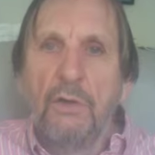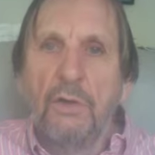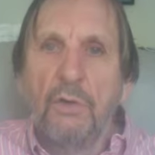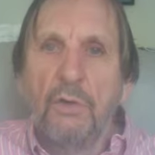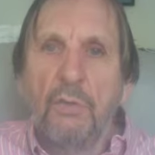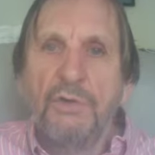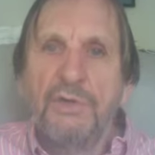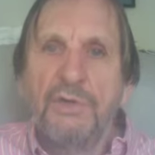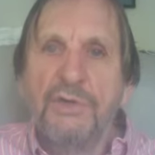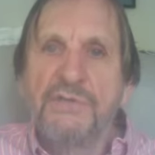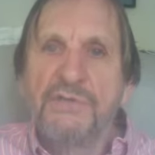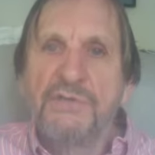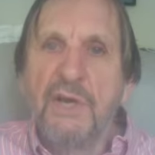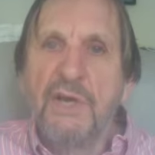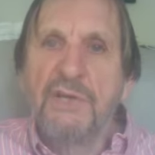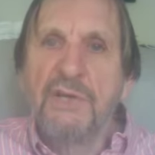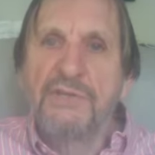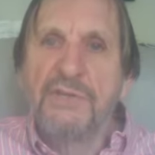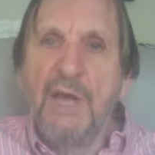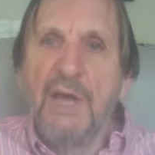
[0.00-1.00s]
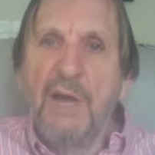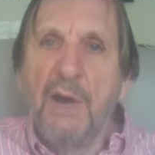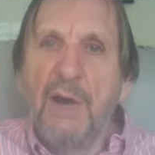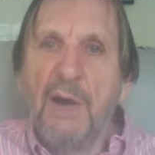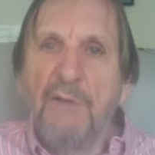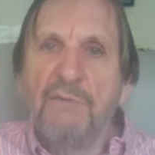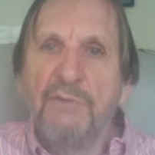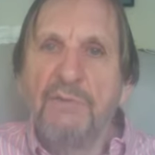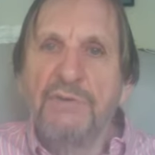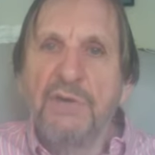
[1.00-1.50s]
We discuss how
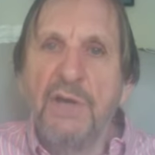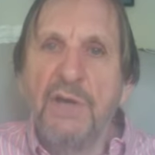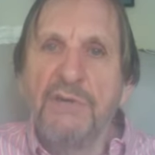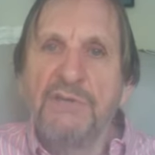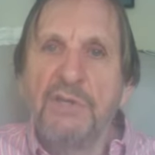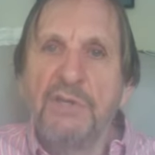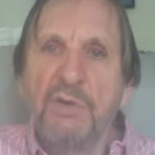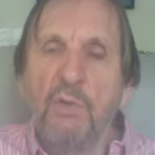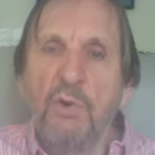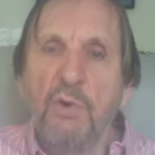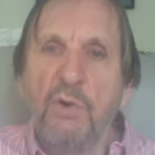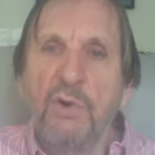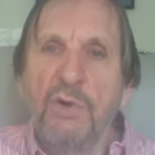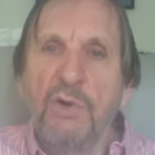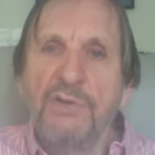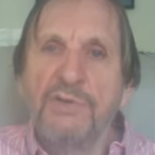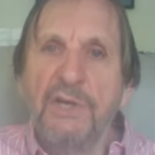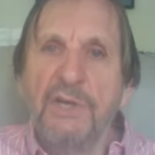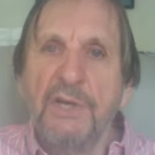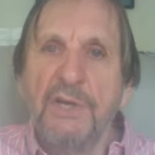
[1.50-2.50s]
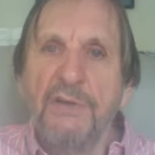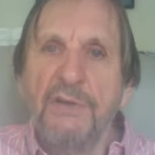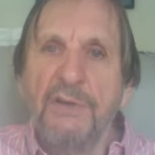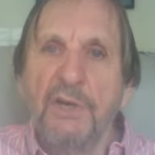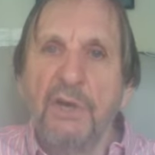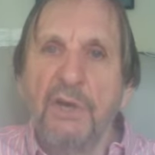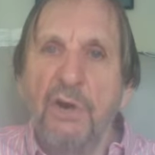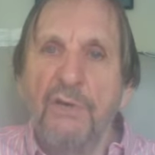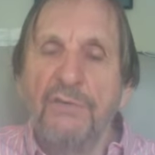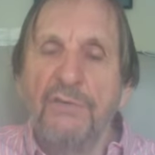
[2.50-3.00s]
advertising works in
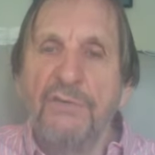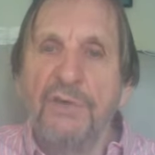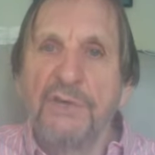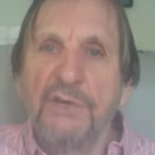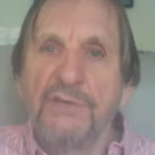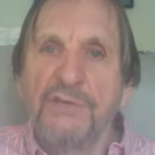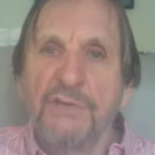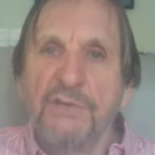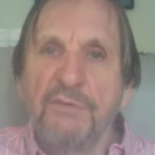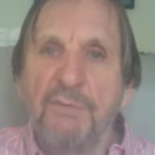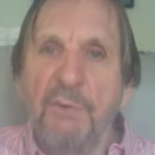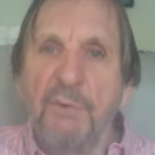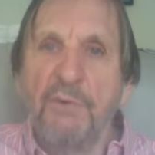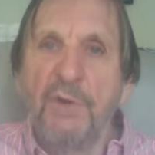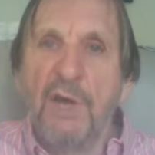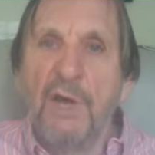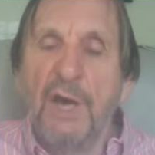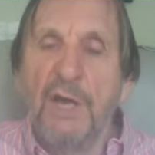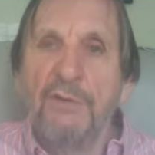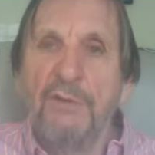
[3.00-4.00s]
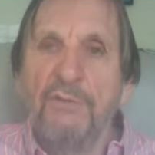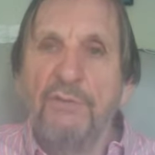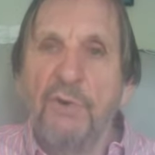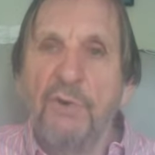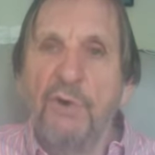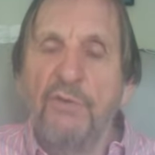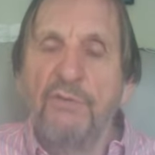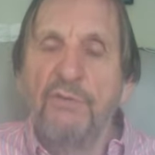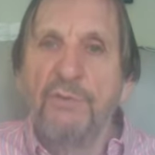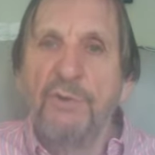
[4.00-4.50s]
the context of both high
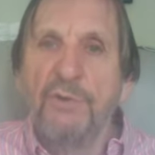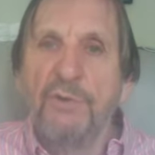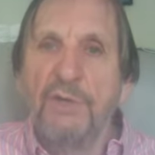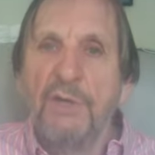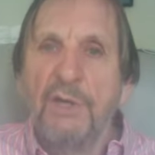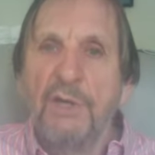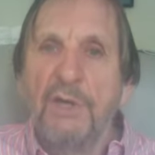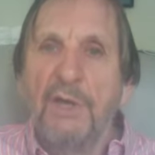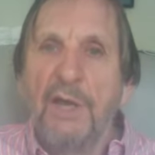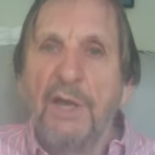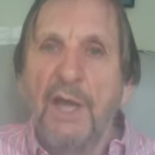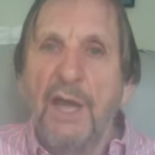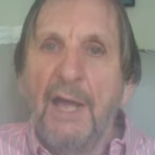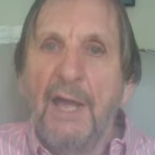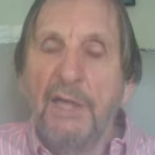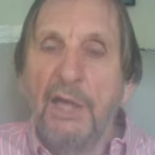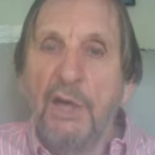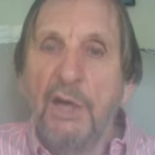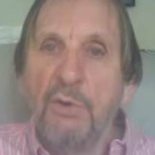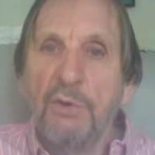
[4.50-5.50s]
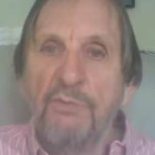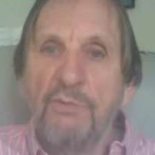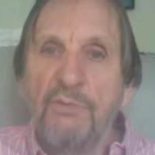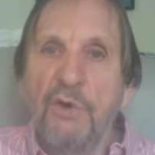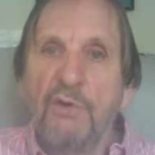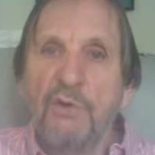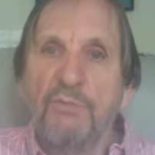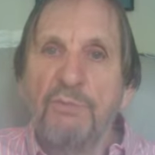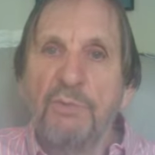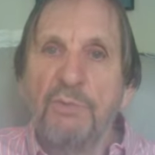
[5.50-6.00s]
involvement and low
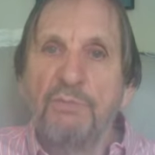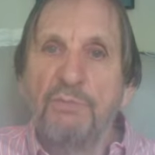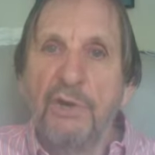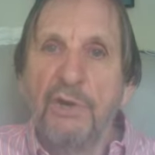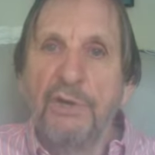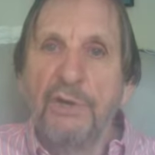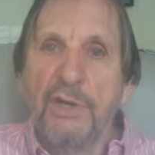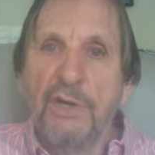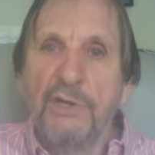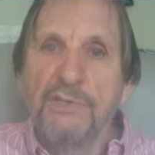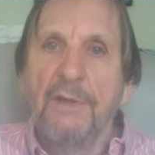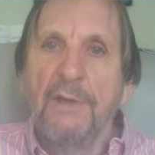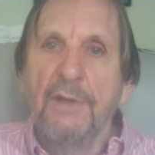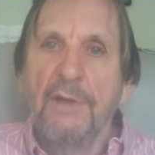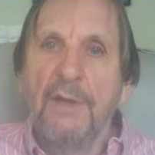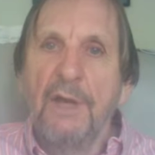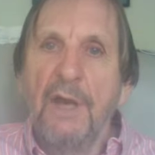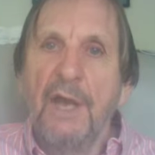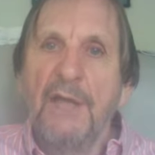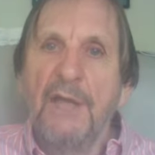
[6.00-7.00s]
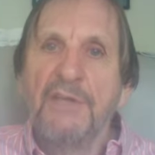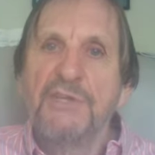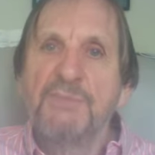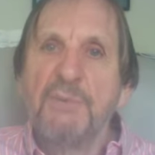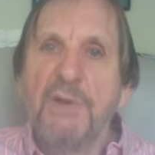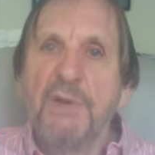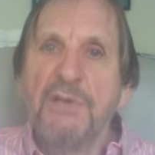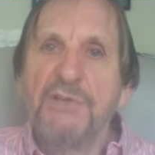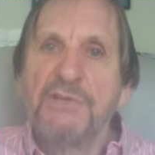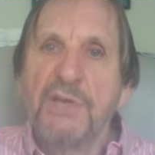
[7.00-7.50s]
involvement products, and
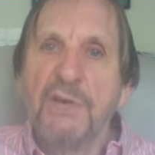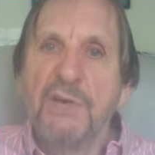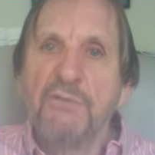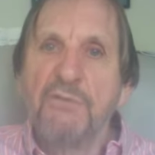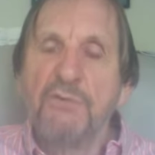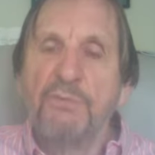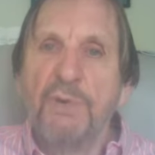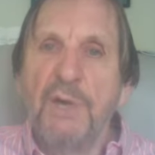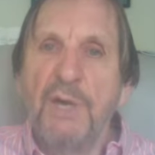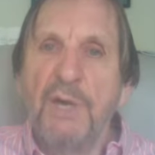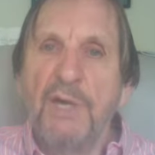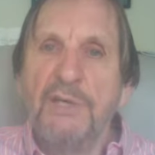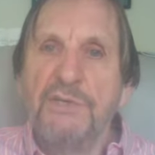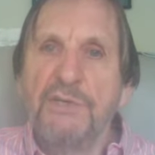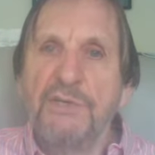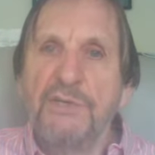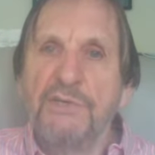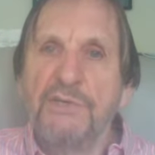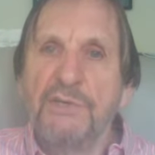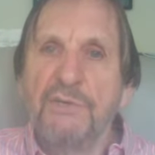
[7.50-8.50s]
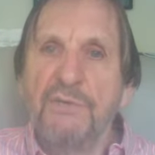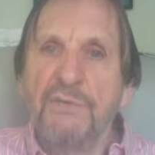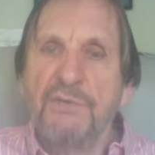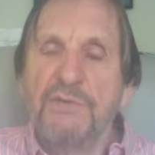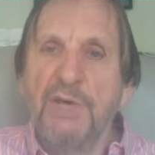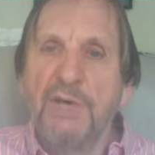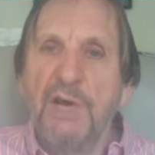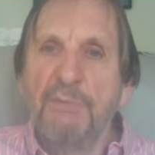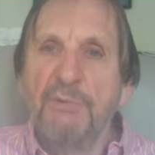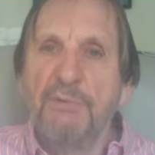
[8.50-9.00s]
spend several pages of the
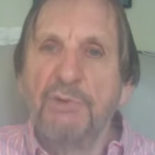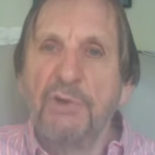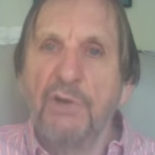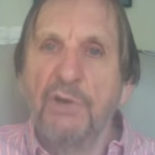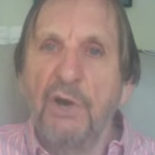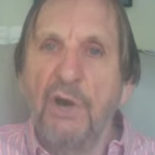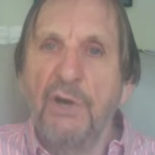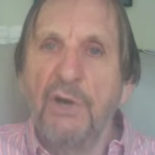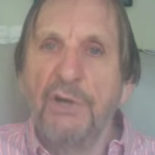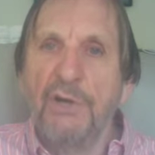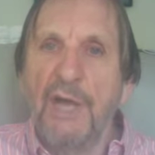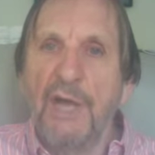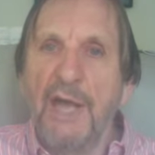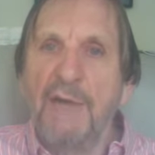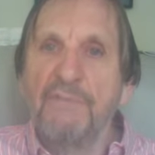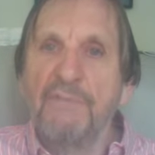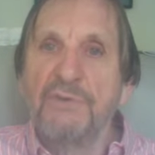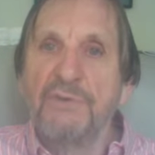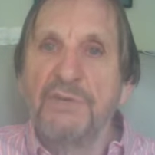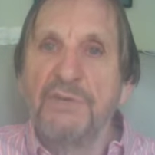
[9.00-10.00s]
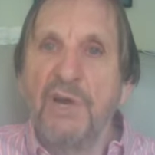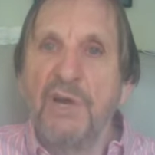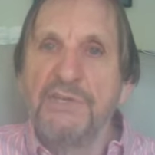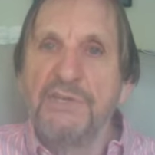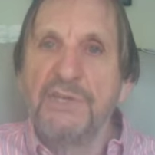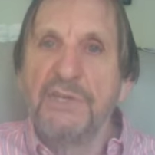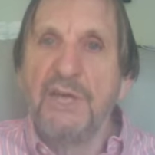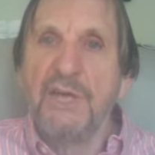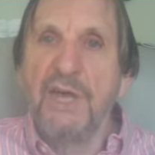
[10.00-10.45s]
chapter on advertising